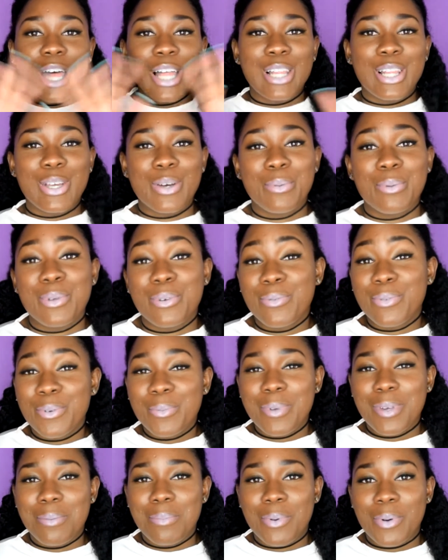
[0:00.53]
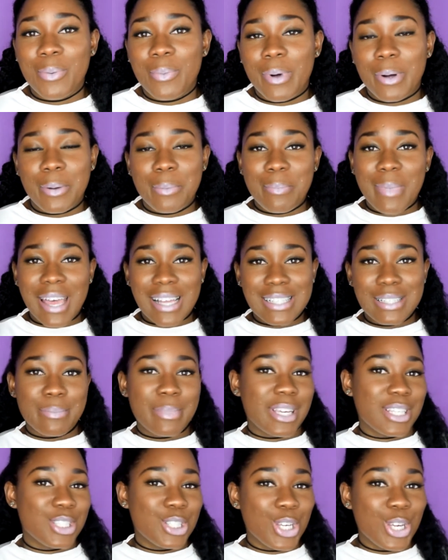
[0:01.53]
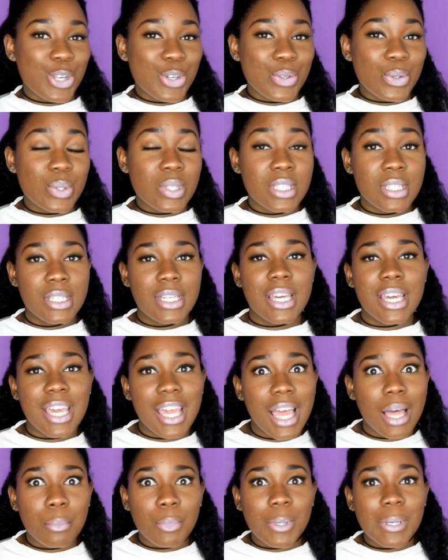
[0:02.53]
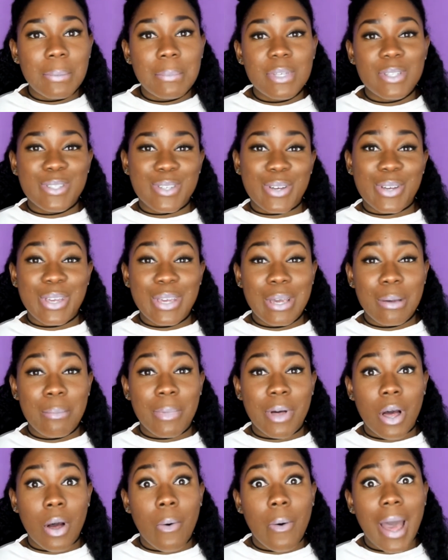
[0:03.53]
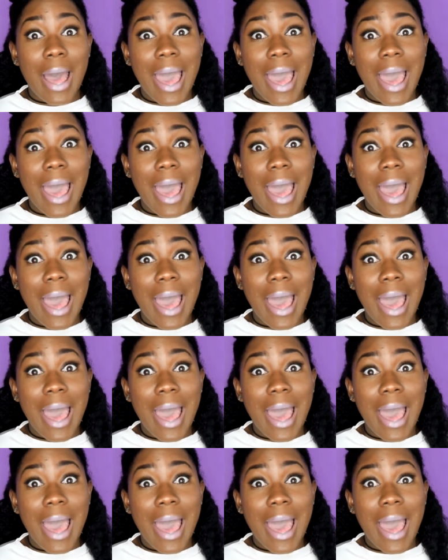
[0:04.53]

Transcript: Hello beautiful people, welcome back to my channel. Today I'm going to be talking about